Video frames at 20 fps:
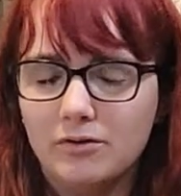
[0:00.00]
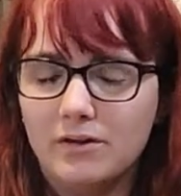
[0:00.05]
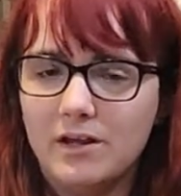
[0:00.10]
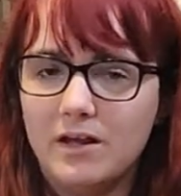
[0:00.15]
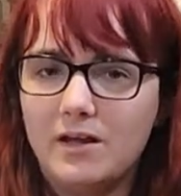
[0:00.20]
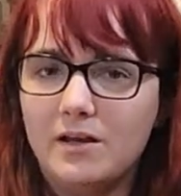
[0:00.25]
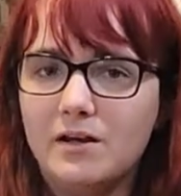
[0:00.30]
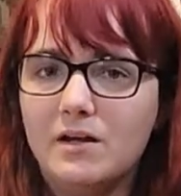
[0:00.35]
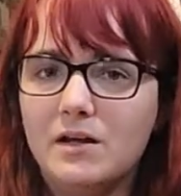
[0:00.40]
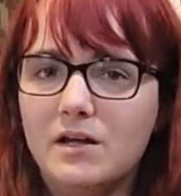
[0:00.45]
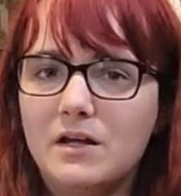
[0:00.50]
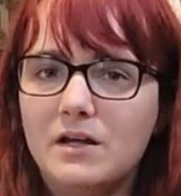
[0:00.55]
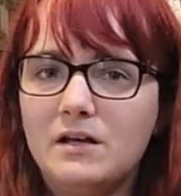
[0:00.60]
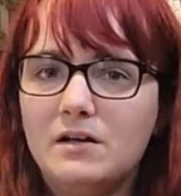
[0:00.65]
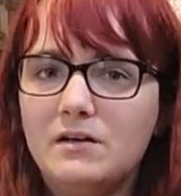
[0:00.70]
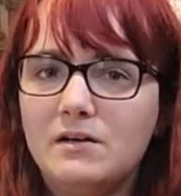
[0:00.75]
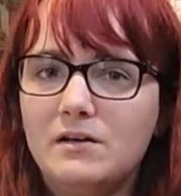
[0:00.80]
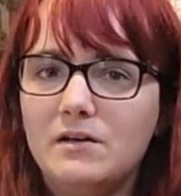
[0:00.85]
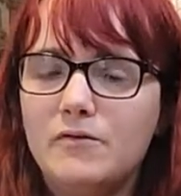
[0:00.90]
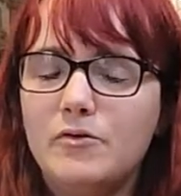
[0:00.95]
They
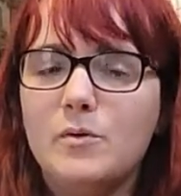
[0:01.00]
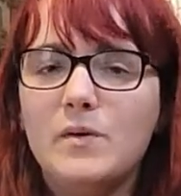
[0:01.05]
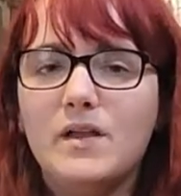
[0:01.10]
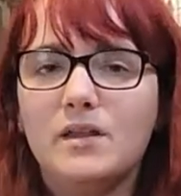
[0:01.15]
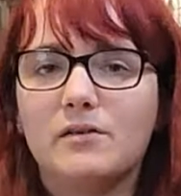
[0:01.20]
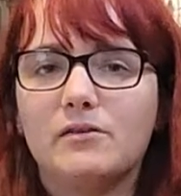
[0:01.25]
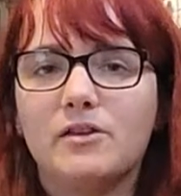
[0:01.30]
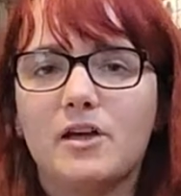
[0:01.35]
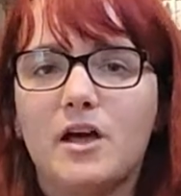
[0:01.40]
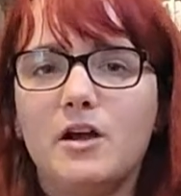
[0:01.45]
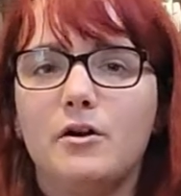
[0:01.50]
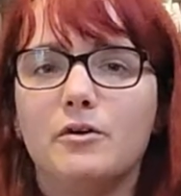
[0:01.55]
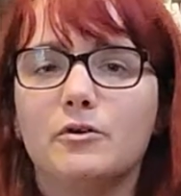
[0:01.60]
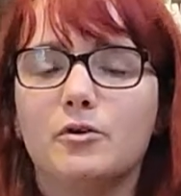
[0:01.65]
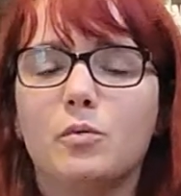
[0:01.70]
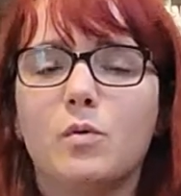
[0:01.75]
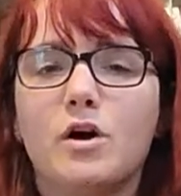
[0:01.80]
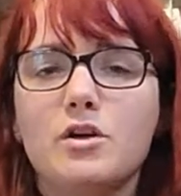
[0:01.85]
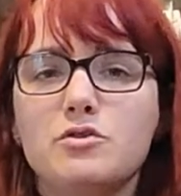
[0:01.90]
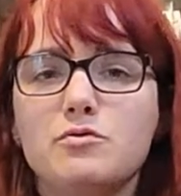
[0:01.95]
give you insight onto
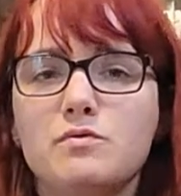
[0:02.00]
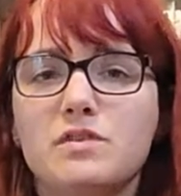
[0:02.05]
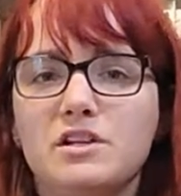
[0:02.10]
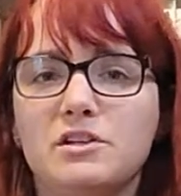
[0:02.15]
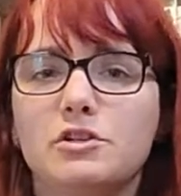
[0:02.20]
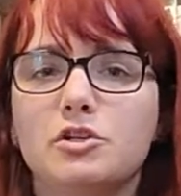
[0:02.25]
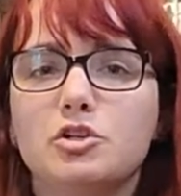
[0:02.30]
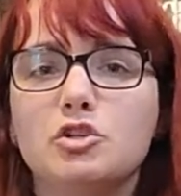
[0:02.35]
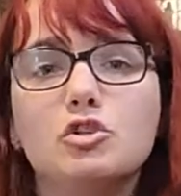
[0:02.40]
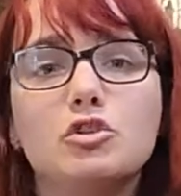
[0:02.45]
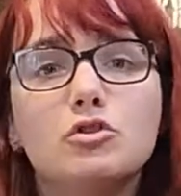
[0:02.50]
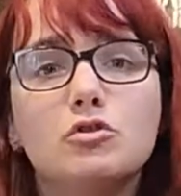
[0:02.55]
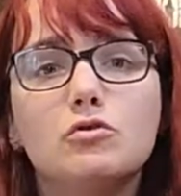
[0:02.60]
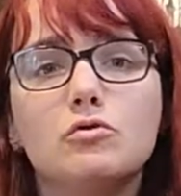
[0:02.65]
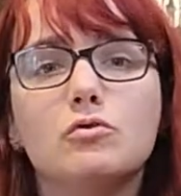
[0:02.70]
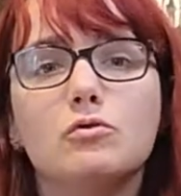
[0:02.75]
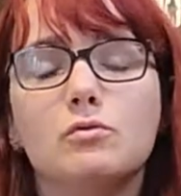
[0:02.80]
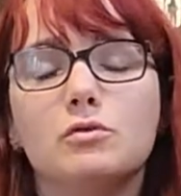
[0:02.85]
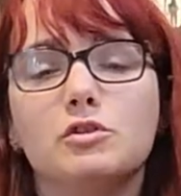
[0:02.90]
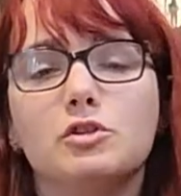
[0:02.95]
what you need to
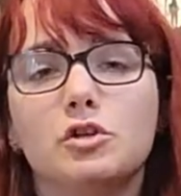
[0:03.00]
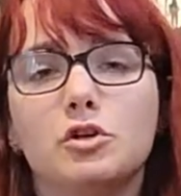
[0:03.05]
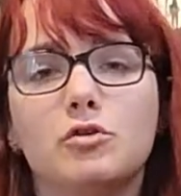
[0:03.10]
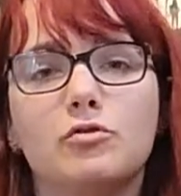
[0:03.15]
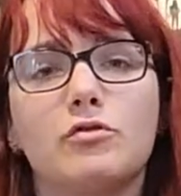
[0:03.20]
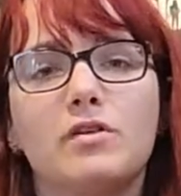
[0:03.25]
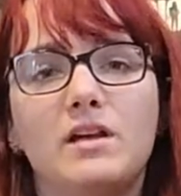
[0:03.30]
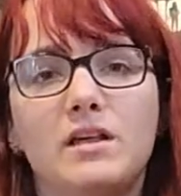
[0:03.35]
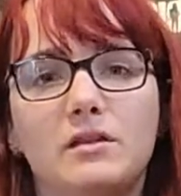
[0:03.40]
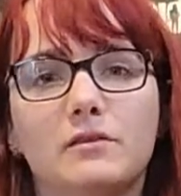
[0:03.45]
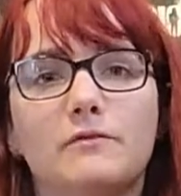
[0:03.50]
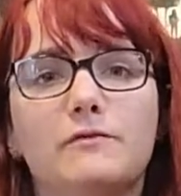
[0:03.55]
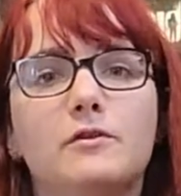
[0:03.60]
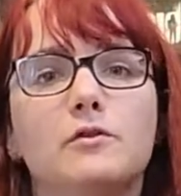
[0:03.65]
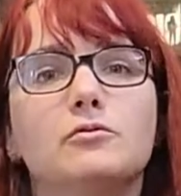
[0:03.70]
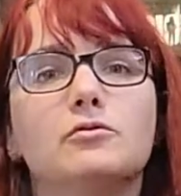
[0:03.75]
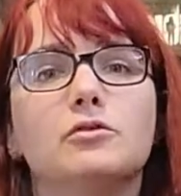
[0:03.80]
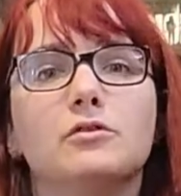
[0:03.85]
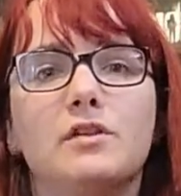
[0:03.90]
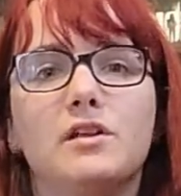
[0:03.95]
do to create the
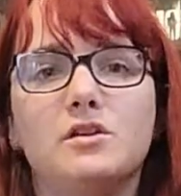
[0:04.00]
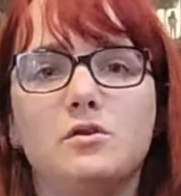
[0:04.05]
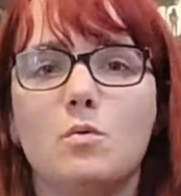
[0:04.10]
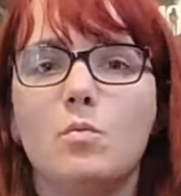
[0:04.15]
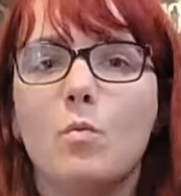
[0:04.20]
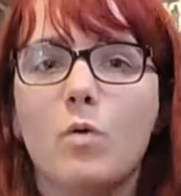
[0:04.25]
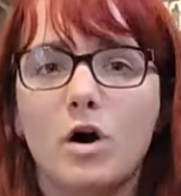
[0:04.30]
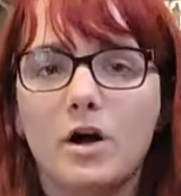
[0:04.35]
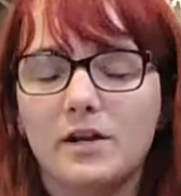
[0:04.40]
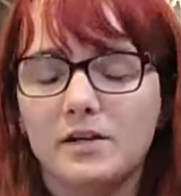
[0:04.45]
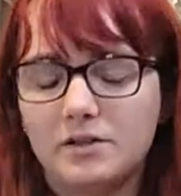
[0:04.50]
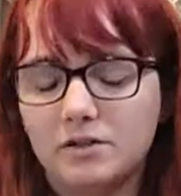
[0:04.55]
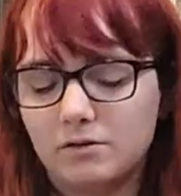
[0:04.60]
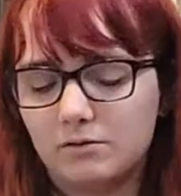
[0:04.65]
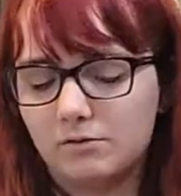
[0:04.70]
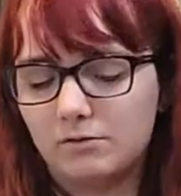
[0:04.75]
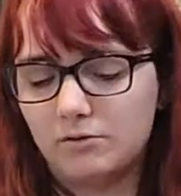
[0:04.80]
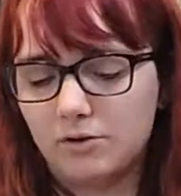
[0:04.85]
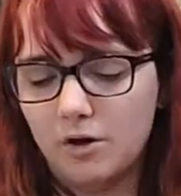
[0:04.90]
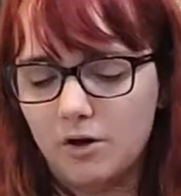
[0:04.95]
future that you want.
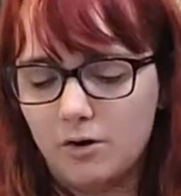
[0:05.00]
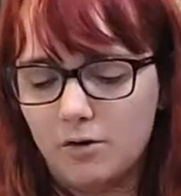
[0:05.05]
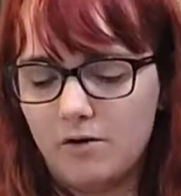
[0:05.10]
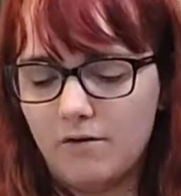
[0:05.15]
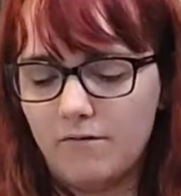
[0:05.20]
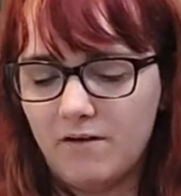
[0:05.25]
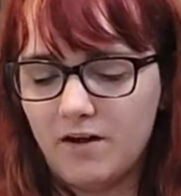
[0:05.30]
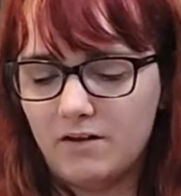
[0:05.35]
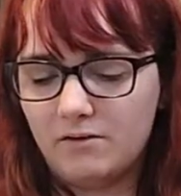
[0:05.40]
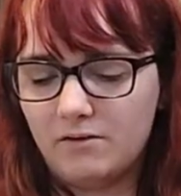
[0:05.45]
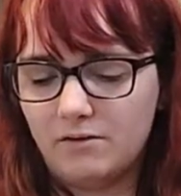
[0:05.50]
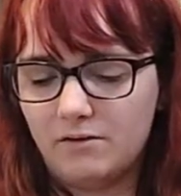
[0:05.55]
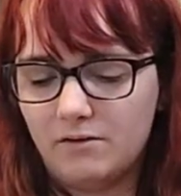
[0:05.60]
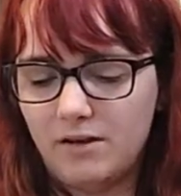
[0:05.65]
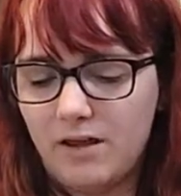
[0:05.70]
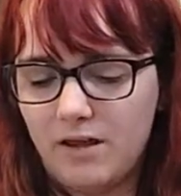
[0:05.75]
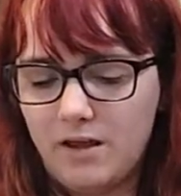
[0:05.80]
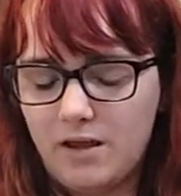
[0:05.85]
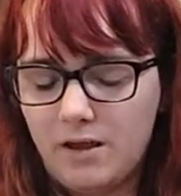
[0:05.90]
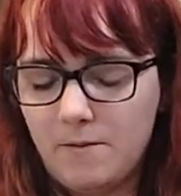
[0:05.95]
So if I just
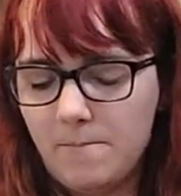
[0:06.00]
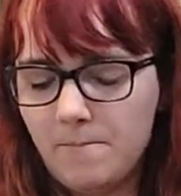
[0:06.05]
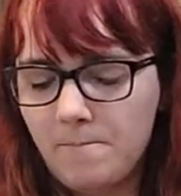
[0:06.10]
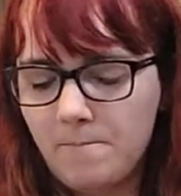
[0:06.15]
say,